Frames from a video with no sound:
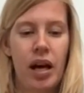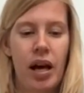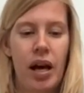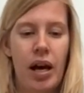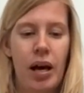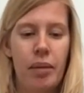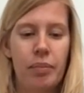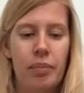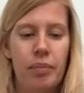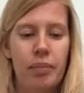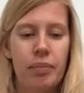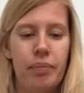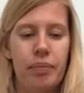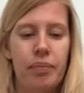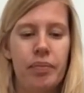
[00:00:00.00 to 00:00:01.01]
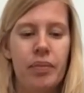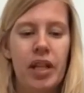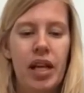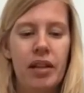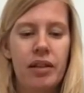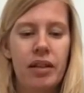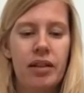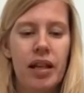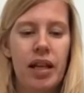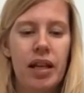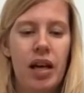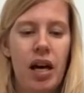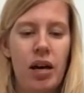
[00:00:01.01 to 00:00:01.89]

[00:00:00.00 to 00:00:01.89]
The other thing